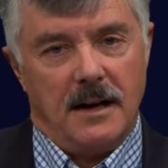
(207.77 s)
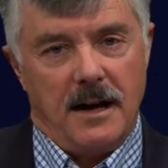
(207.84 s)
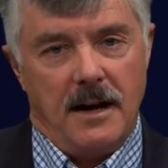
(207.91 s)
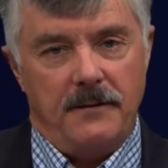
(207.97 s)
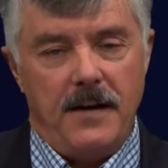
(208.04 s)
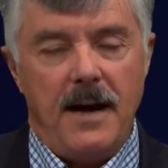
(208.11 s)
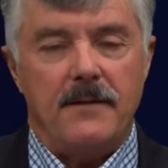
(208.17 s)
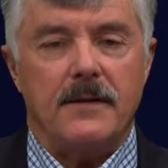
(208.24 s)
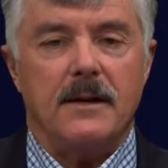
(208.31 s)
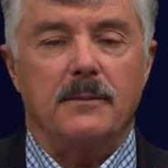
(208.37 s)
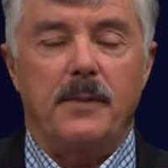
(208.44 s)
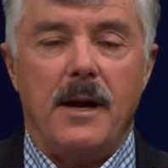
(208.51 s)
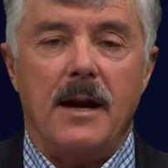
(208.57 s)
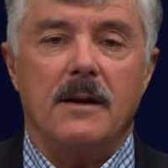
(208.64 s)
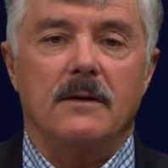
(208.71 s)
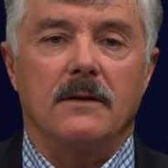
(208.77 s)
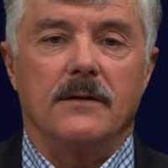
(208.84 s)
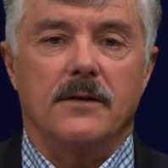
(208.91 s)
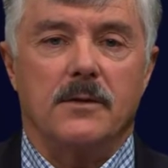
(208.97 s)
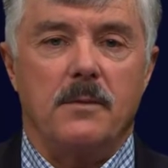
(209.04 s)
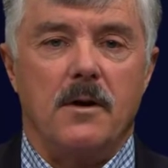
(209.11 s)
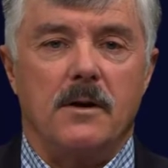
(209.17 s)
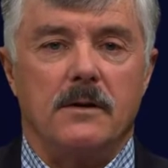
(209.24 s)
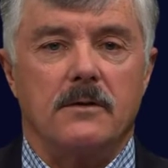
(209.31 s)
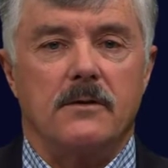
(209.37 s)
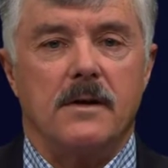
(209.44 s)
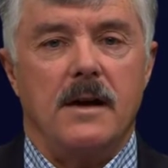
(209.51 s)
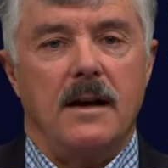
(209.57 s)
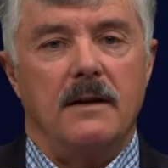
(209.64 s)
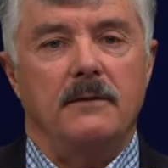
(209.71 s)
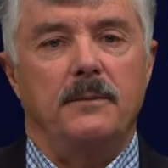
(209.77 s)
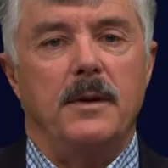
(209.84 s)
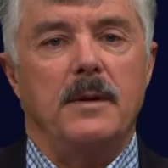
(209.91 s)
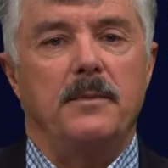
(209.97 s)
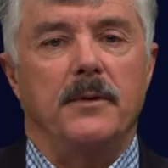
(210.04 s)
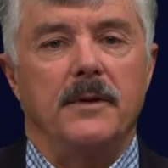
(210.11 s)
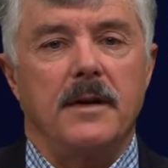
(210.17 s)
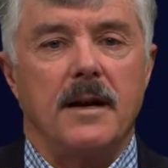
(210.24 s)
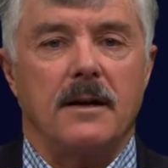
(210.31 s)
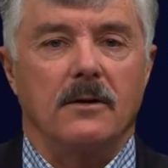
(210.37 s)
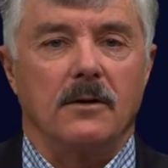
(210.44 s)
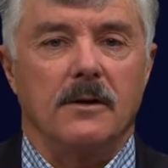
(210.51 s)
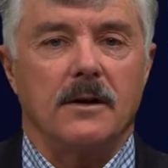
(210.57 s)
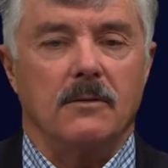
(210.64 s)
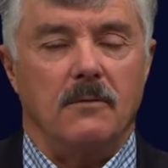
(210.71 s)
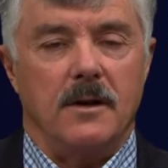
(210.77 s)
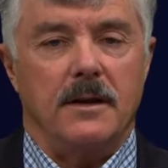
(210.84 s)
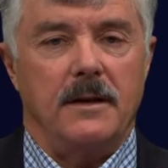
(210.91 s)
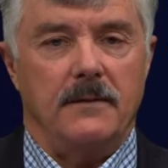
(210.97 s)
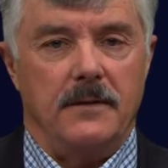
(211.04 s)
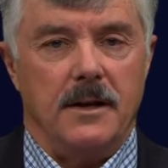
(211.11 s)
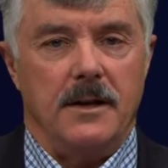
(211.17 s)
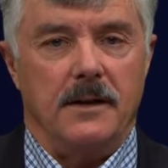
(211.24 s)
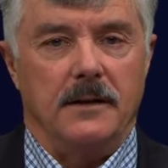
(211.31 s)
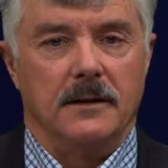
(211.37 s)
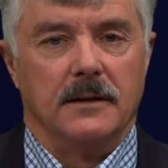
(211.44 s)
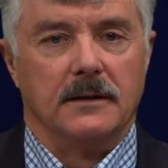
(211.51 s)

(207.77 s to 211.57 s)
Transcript: of having a panel of smart, creative people take a look at what they've done.